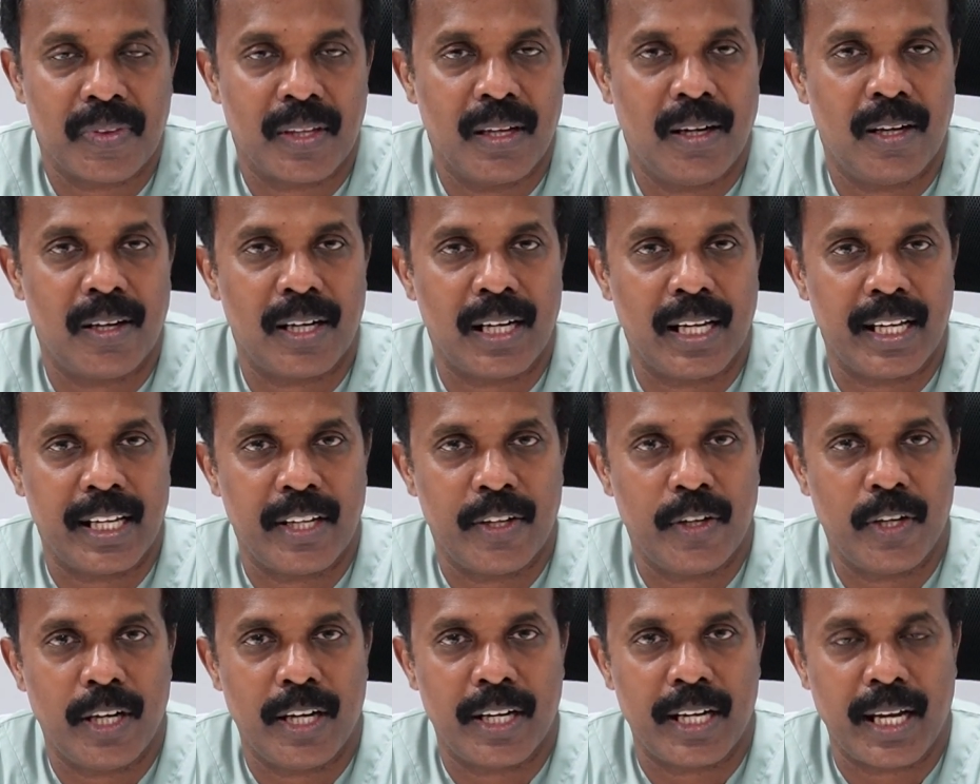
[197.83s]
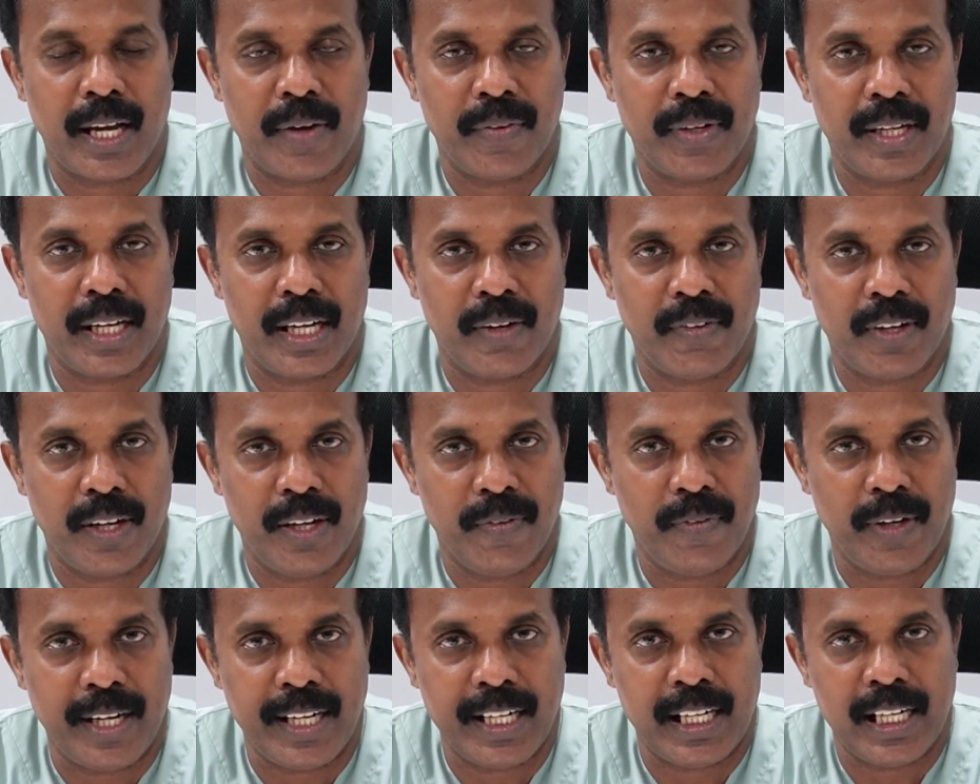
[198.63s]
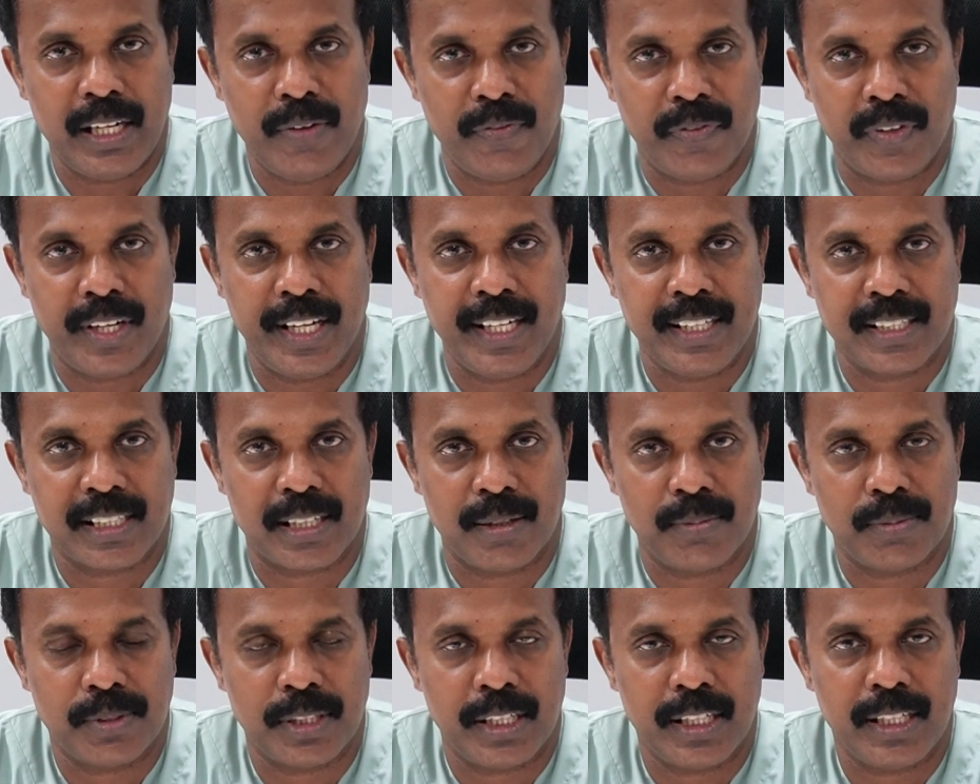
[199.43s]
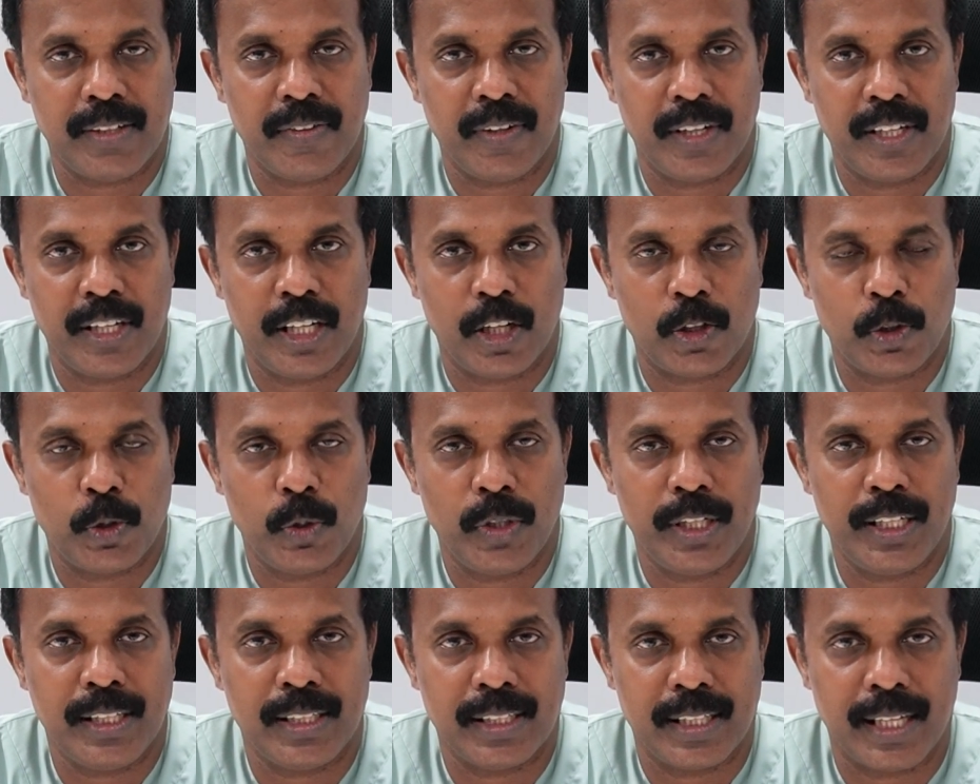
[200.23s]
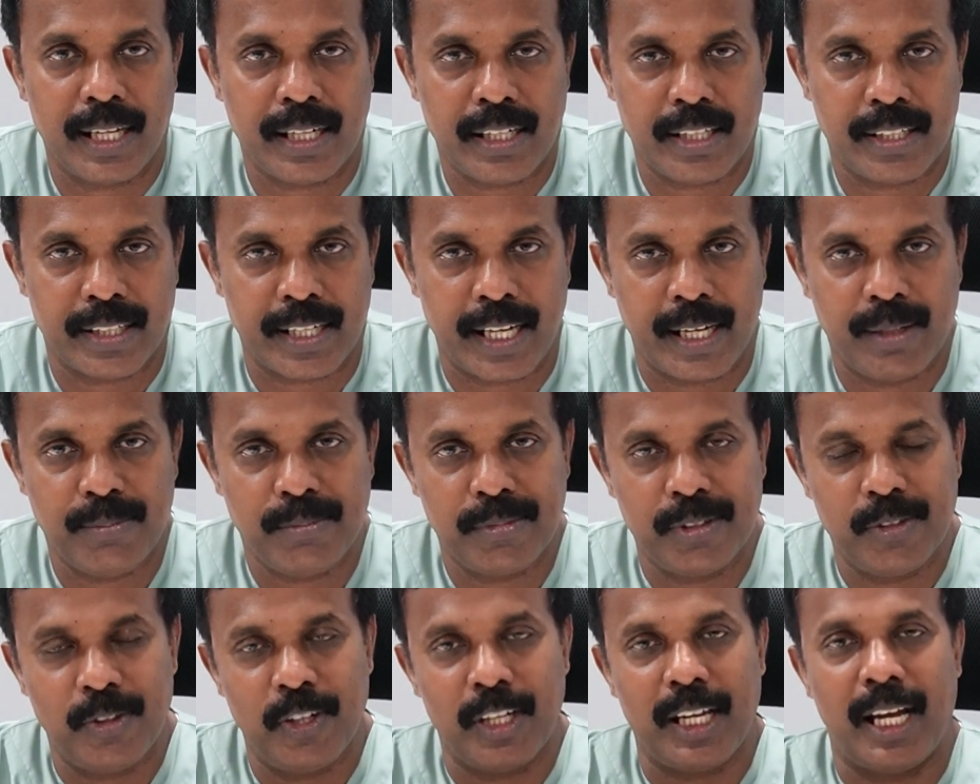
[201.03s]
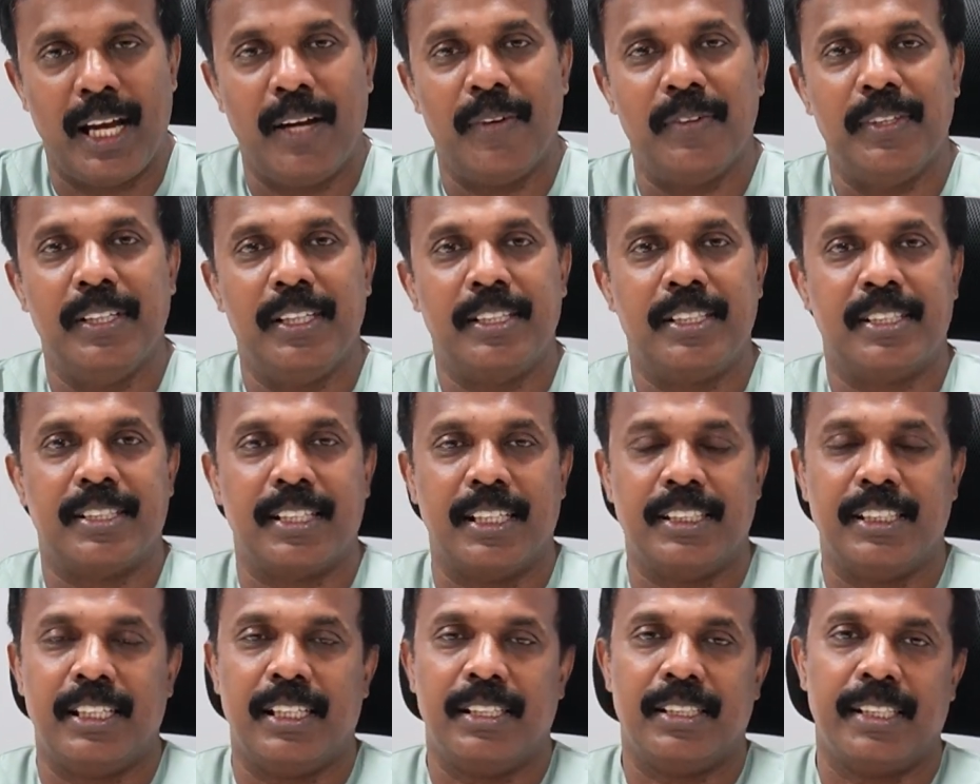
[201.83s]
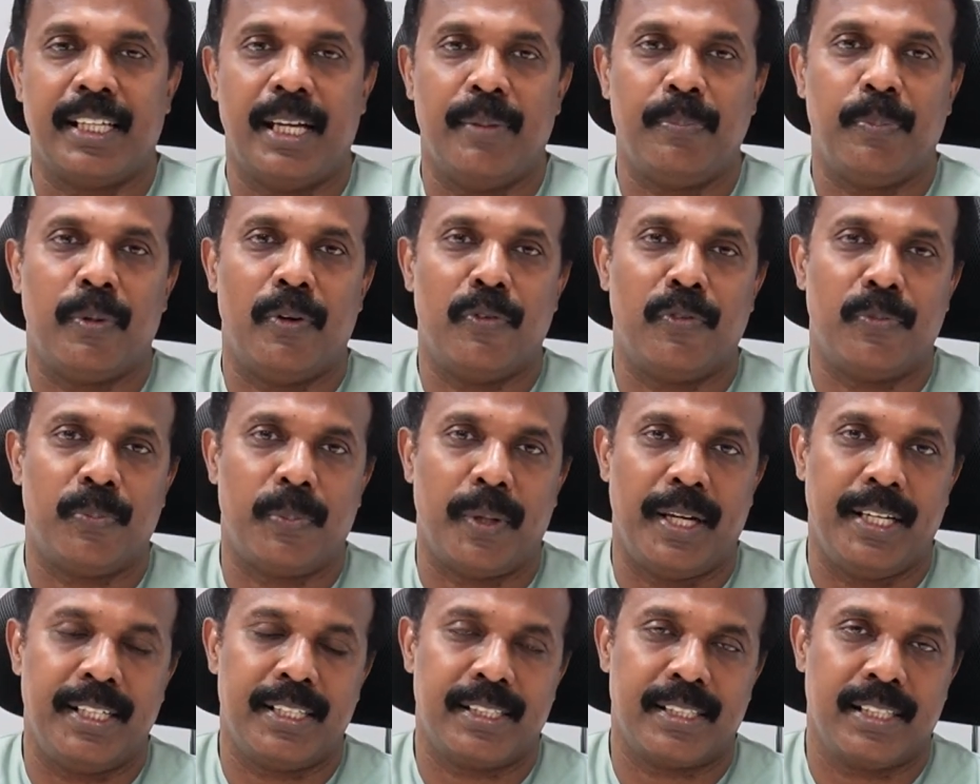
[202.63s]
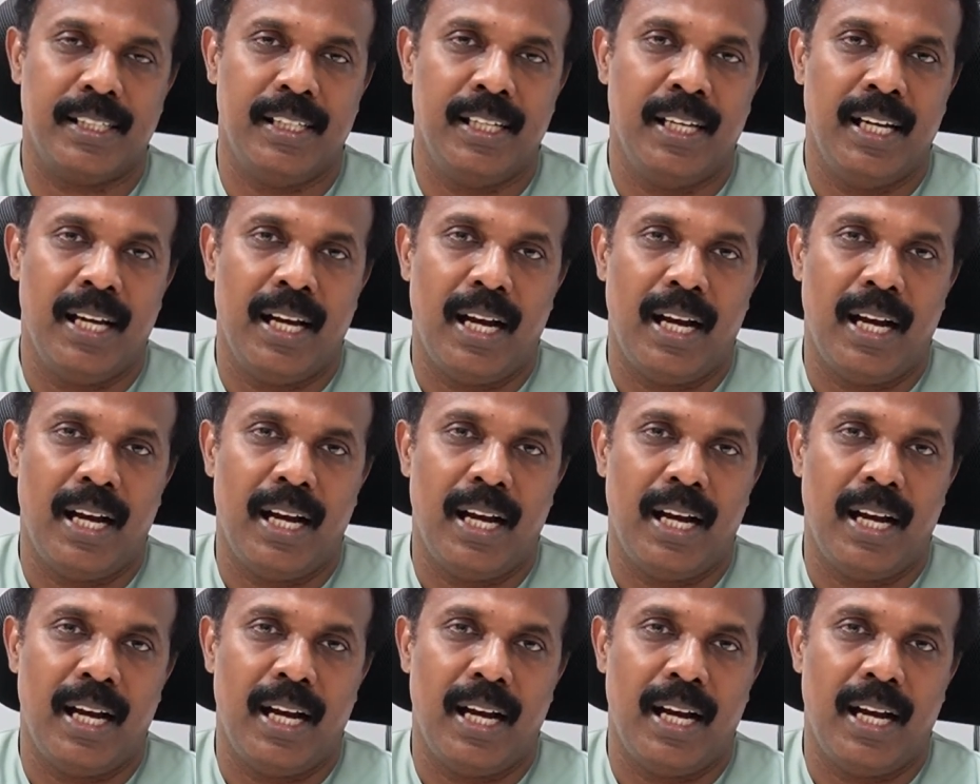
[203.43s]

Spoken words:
or like you are having a weight lifting something when you are doing, that time you will have that such a type of pains.